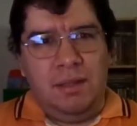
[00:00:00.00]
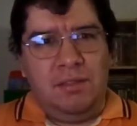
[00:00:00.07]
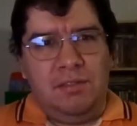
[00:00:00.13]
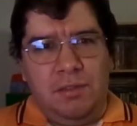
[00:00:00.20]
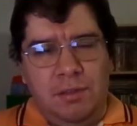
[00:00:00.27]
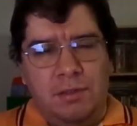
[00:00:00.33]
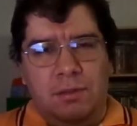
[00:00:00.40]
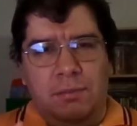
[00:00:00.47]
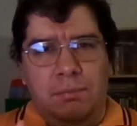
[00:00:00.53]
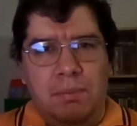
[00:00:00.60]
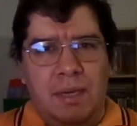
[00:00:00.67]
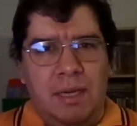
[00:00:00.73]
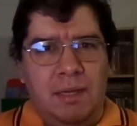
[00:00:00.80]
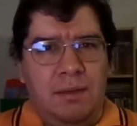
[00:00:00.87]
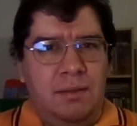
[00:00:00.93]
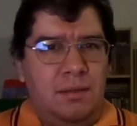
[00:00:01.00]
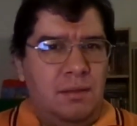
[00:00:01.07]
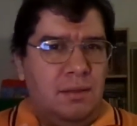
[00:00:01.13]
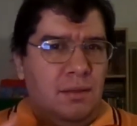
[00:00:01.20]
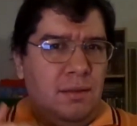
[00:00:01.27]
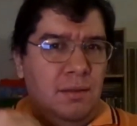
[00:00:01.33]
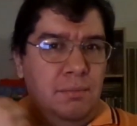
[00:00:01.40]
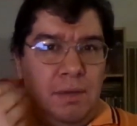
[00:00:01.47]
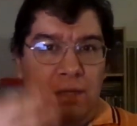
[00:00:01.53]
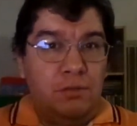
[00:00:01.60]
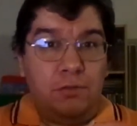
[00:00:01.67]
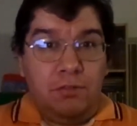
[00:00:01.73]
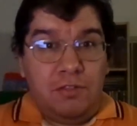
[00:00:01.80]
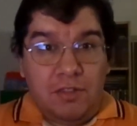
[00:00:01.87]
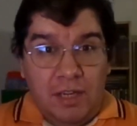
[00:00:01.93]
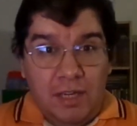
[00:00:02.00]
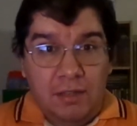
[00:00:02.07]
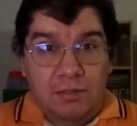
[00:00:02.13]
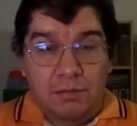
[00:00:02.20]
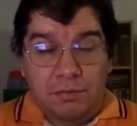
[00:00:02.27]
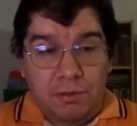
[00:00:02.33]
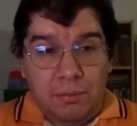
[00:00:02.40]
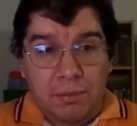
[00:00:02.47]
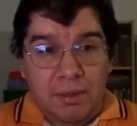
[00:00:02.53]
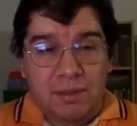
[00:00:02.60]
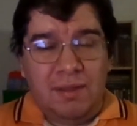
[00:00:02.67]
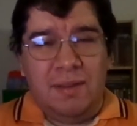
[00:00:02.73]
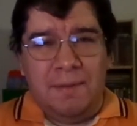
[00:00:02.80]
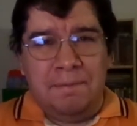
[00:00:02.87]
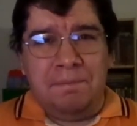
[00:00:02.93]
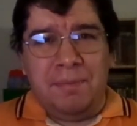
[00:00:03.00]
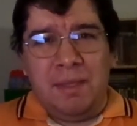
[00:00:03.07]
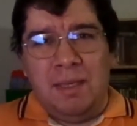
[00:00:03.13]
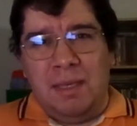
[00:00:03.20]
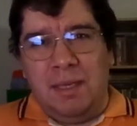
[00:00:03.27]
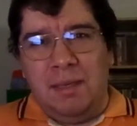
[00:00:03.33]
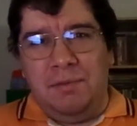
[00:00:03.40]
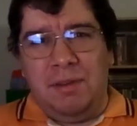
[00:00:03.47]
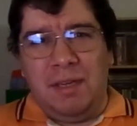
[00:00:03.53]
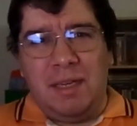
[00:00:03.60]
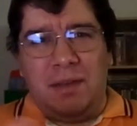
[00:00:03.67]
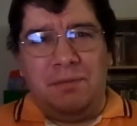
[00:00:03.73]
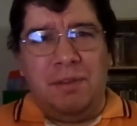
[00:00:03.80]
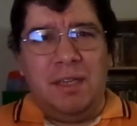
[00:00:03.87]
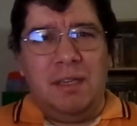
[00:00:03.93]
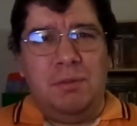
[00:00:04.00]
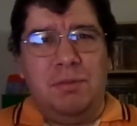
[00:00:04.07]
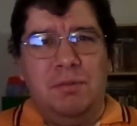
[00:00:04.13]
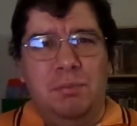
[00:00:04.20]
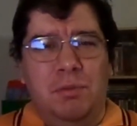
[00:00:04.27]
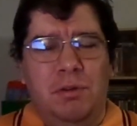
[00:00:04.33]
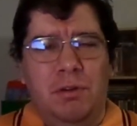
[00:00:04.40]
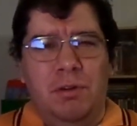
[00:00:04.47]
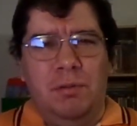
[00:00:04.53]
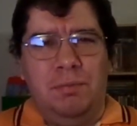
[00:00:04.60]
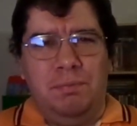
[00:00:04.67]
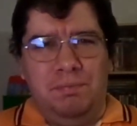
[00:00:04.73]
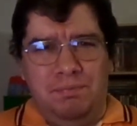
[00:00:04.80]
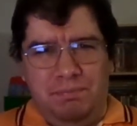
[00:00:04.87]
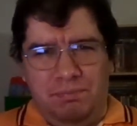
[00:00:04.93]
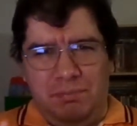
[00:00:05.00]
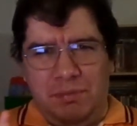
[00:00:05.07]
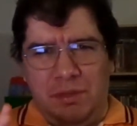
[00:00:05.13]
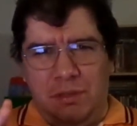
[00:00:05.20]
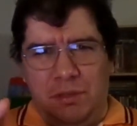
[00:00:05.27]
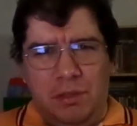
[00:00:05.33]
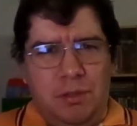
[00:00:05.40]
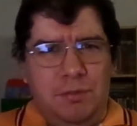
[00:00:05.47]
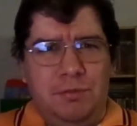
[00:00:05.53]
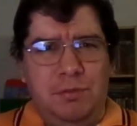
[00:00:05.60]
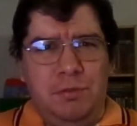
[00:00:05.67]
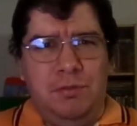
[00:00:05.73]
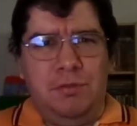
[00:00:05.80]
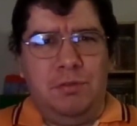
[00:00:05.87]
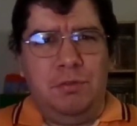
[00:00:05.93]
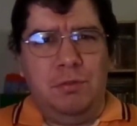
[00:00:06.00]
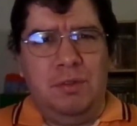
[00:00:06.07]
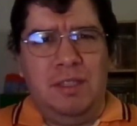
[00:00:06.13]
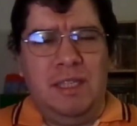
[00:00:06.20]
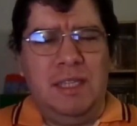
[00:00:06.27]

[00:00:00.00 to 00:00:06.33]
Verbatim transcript: they started to made a major change from it. In fact, I think it was more closer to